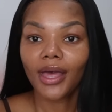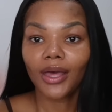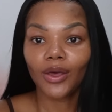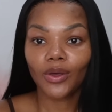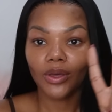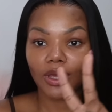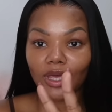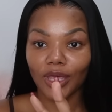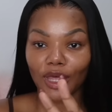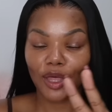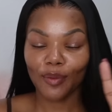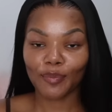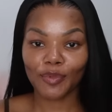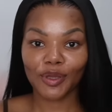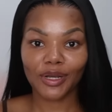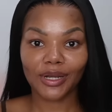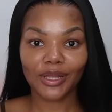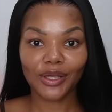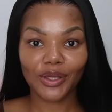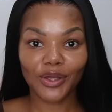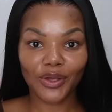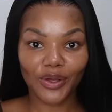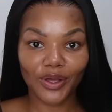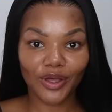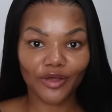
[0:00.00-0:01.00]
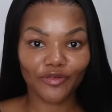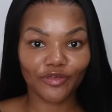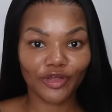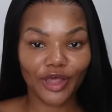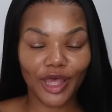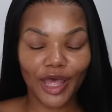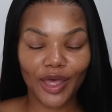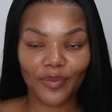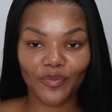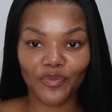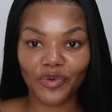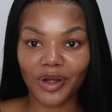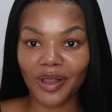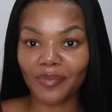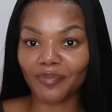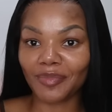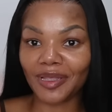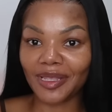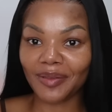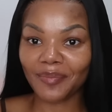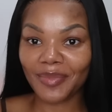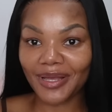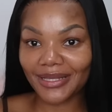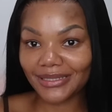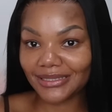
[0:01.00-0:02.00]
okay, I'm gonna go off camera,
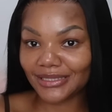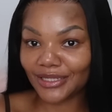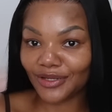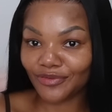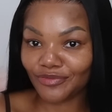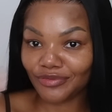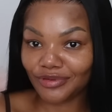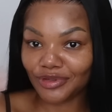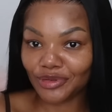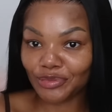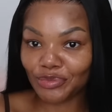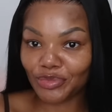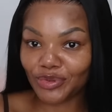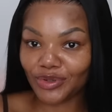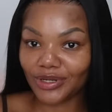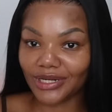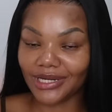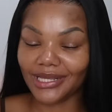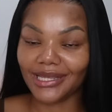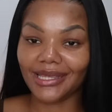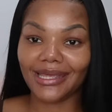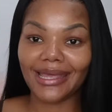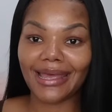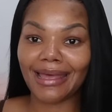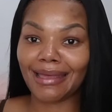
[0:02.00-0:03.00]
make myself look pretty,